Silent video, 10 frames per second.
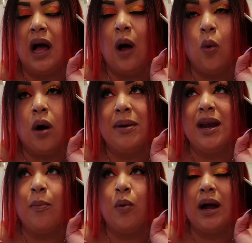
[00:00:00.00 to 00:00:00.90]
I'll warm it
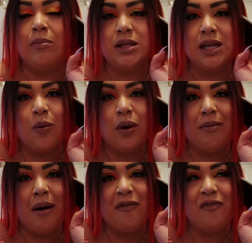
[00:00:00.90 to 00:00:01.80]
up when I'm done with
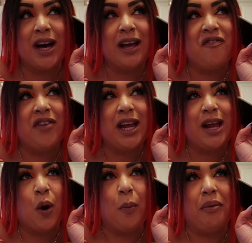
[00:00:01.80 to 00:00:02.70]
my fucking
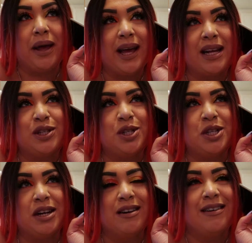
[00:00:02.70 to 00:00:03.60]
video, bitch.